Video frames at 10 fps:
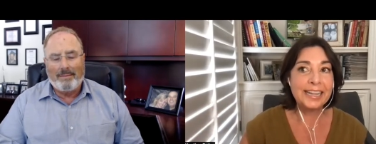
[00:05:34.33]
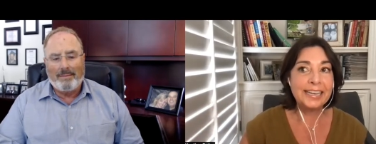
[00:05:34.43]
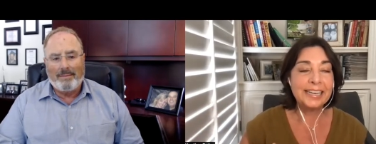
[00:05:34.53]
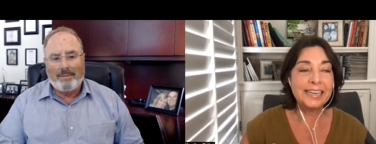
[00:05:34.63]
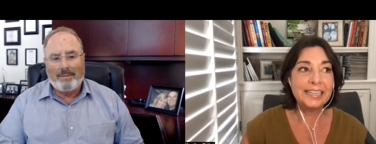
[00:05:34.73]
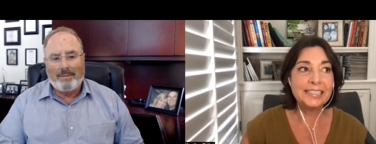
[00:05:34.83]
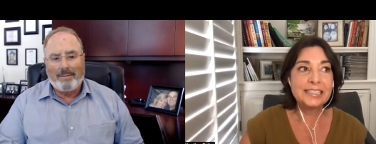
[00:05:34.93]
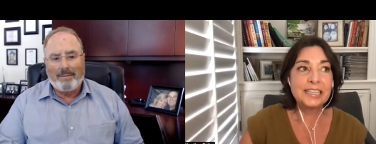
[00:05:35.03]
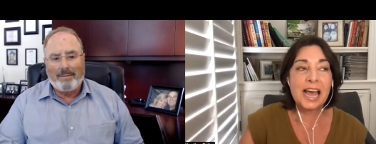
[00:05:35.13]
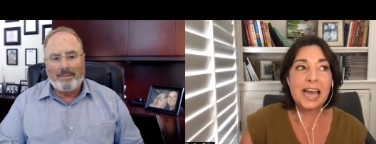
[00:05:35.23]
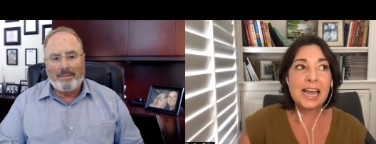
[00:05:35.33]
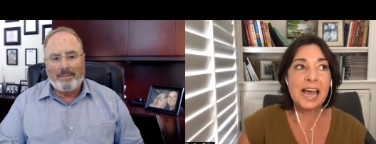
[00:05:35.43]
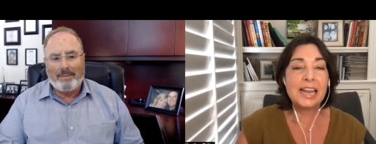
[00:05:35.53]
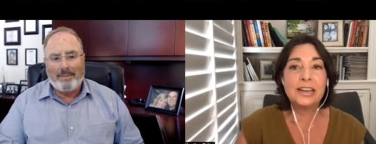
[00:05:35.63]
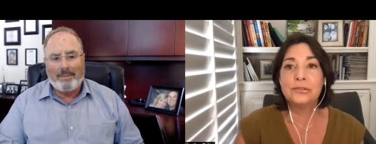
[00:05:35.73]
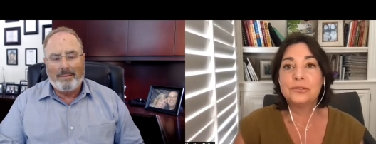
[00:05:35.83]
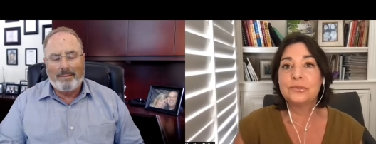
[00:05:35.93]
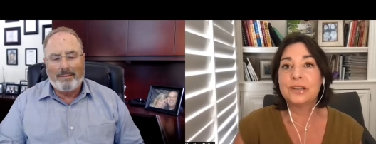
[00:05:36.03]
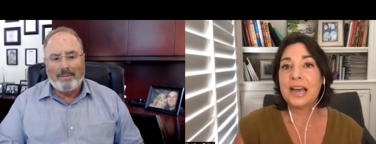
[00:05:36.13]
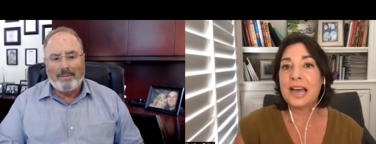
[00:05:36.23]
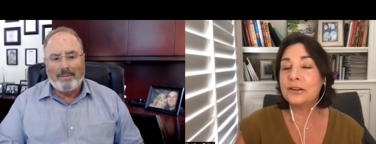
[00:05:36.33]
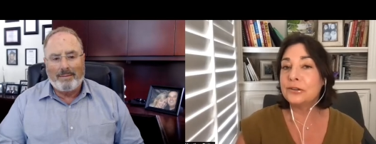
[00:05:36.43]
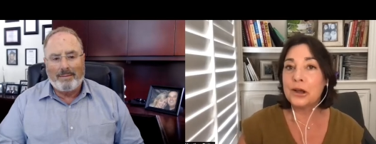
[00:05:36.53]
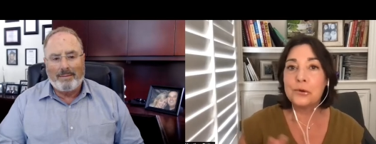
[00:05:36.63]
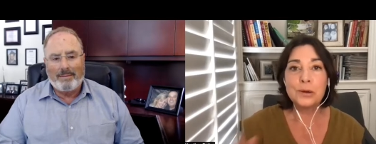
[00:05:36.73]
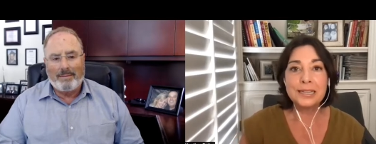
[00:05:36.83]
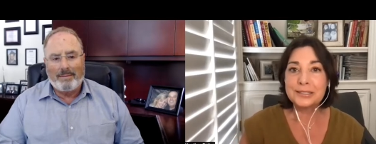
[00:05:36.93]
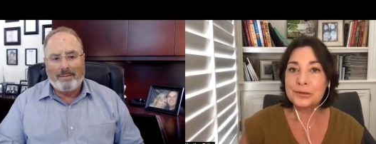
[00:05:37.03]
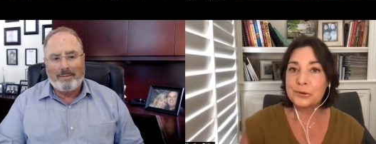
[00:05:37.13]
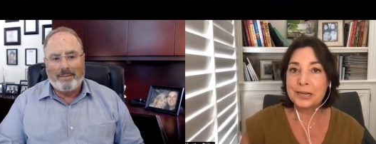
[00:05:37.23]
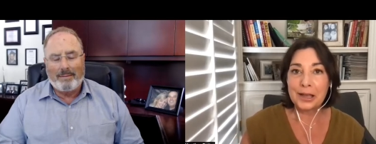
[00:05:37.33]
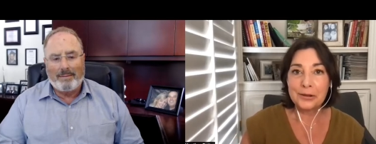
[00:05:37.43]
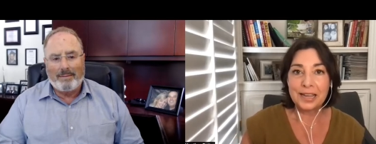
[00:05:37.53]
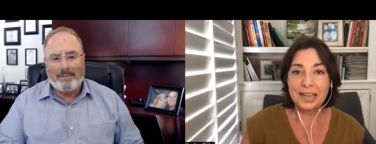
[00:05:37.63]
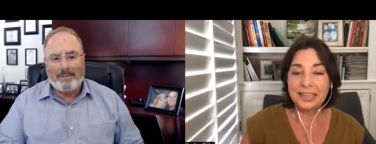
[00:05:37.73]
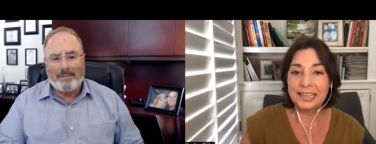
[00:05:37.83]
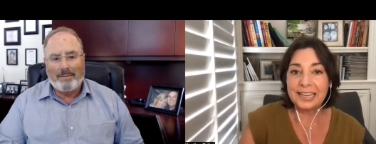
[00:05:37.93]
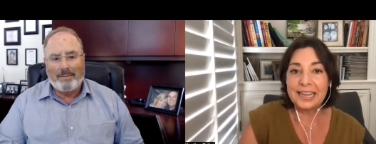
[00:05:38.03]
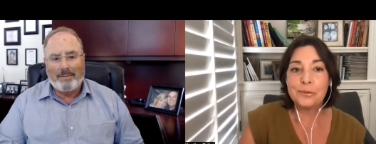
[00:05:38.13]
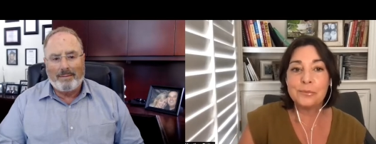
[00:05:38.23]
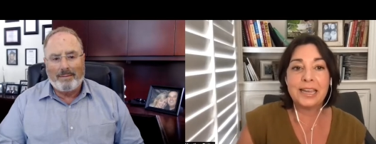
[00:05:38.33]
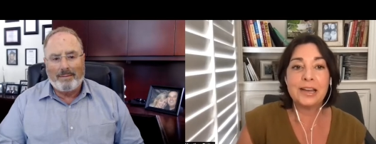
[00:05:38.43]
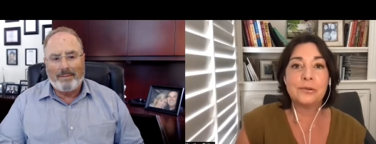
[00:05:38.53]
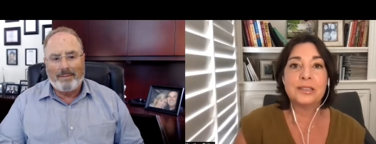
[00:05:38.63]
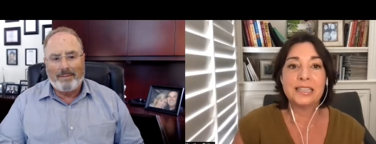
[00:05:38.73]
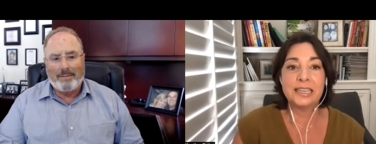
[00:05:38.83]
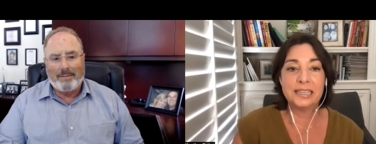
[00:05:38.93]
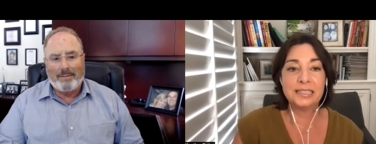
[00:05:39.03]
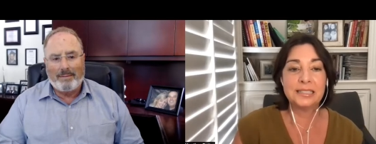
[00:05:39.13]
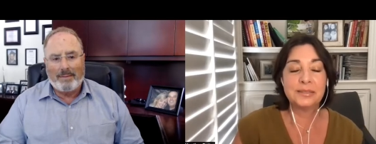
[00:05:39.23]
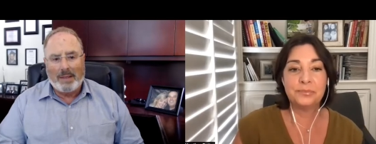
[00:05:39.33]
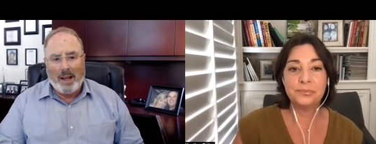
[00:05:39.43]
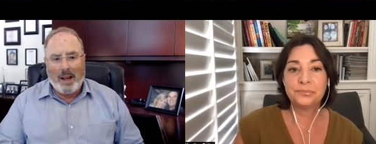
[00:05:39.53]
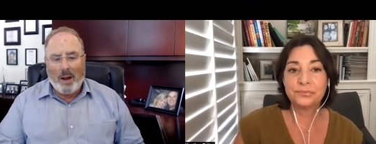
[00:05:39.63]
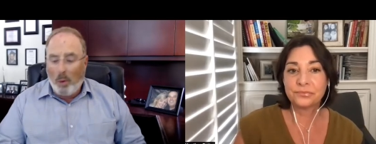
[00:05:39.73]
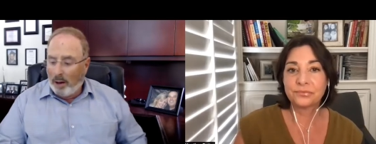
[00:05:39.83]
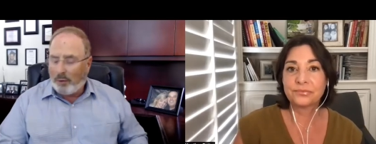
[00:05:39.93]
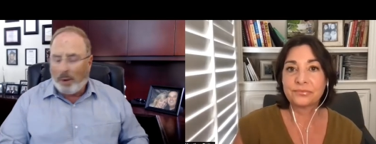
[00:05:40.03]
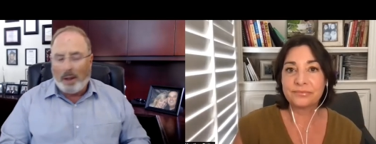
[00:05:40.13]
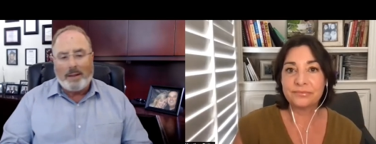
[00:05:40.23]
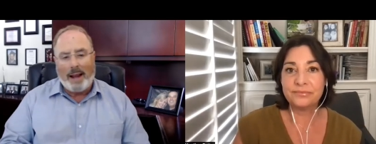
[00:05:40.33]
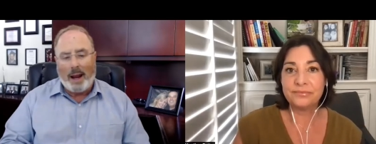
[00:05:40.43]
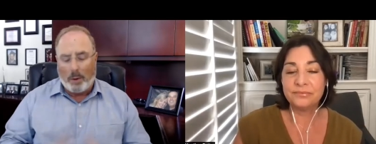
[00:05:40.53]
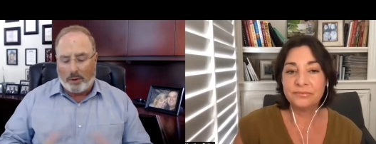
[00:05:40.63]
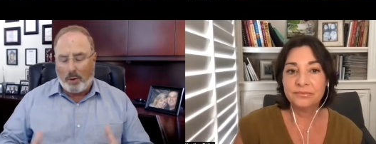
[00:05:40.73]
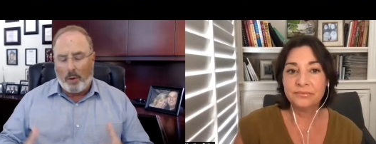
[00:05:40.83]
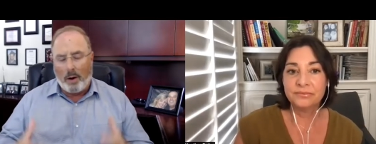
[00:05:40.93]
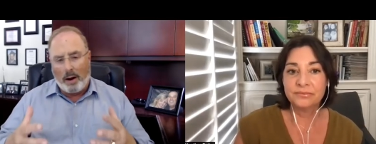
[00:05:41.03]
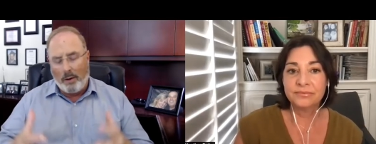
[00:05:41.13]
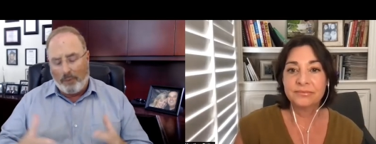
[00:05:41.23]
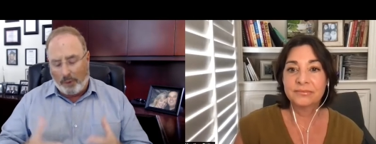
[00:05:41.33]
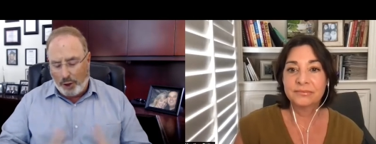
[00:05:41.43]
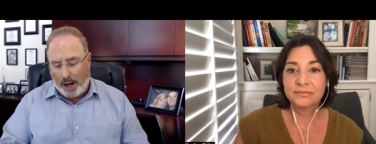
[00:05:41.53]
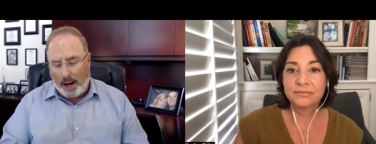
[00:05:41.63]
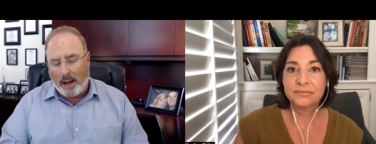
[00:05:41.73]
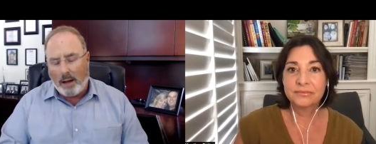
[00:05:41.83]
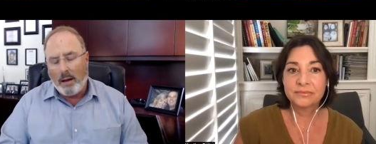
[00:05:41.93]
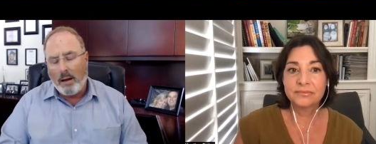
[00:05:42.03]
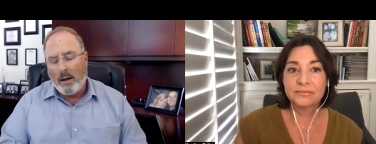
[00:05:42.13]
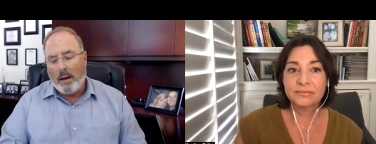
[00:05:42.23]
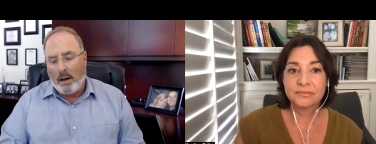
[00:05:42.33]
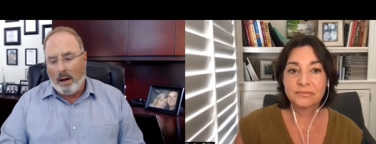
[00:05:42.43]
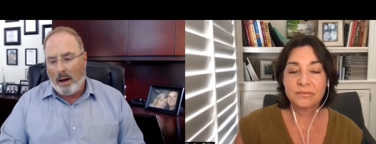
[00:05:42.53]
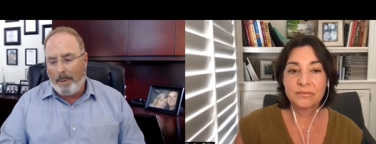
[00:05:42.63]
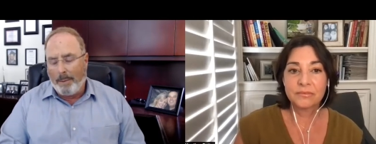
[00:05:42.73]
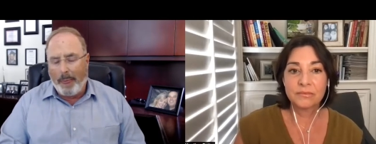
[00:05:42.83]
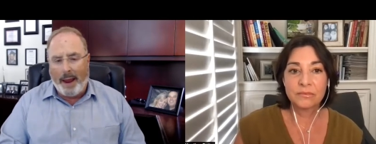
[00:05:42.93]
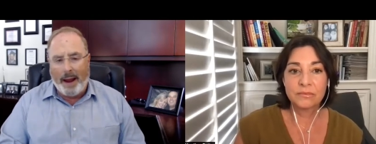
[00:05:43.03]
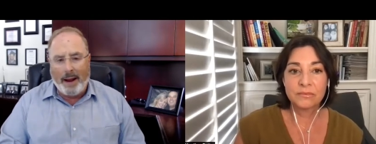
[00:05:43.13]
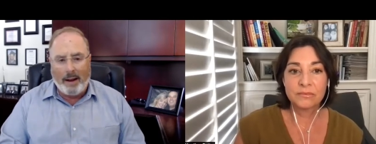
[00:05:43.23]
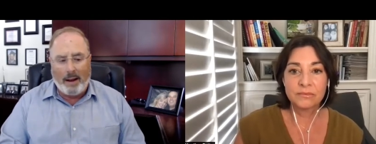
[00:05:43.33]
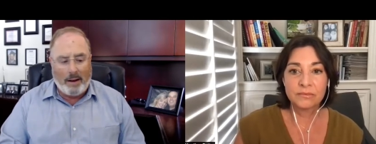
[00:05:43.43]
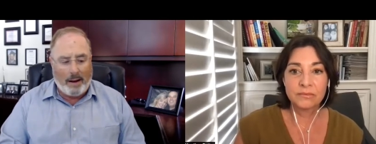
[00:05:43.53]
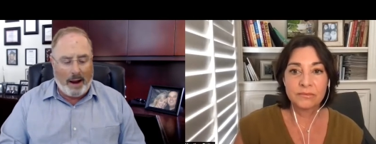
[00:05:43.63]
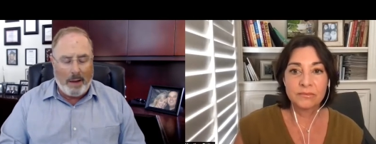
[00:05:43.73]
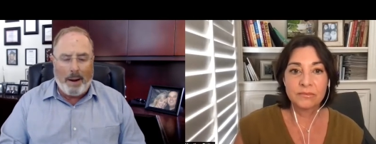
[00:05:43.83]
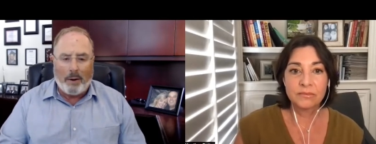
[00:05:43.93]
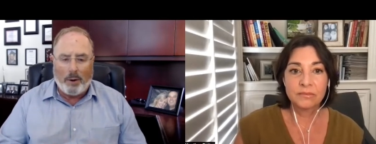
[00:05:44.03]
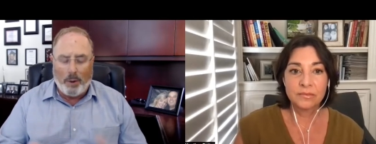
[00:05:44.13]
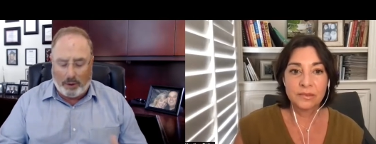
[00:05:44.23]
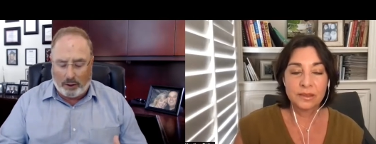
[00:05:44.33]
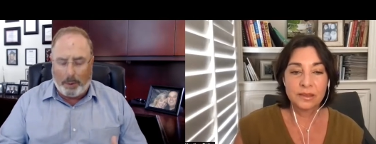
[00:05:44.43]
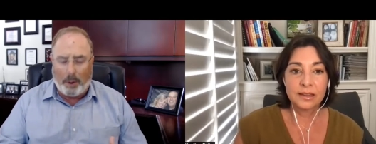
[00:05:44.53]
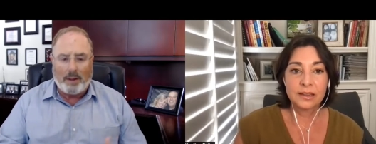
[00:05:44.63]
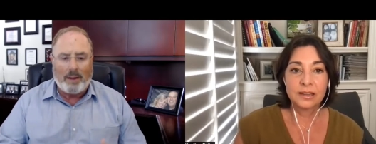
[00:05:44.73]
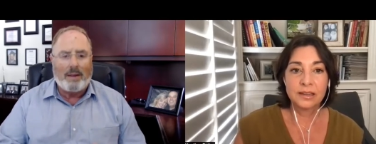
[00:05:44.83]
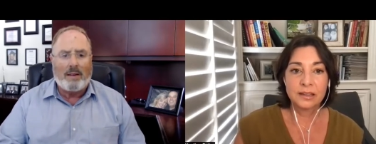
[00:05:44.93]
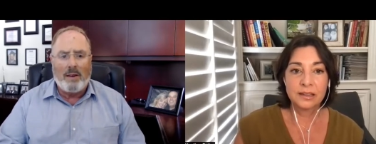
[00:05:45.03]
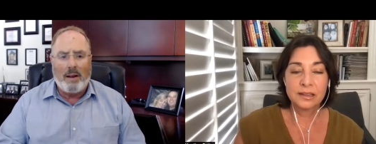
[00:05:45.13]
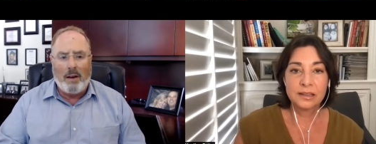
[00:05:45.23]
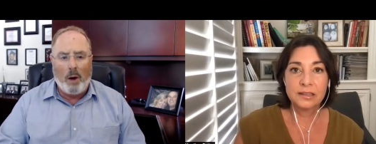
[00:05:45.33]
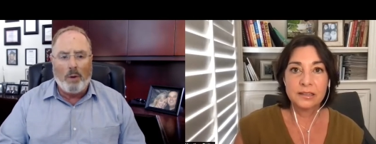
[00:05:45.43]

Speaker 1: And I, I don't, I don't know what's going on, Elliot. Help me out with this.
Speaker 2: Well, it's really sad what's going on. I know for Jake, mm-hmm. Um, and it, it, any parent who's experienced this knows